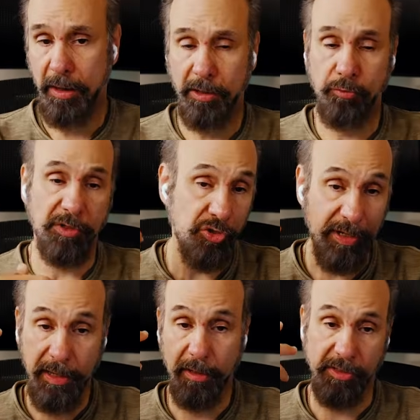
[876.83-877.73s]
on what you
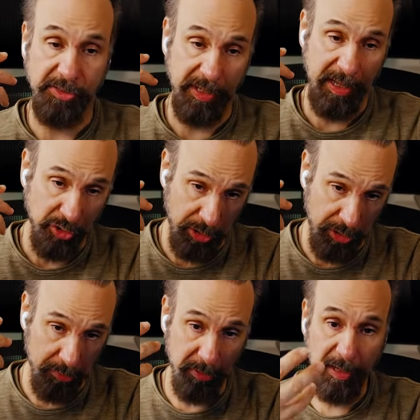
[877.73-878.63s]
hear. It's actually
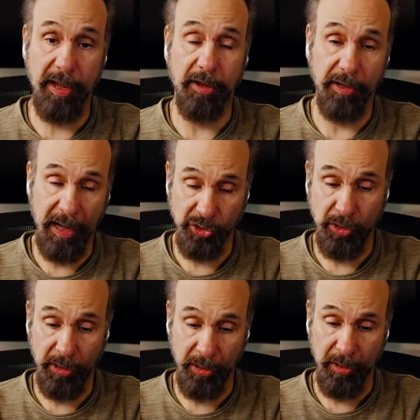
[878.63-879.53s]
you rely on actual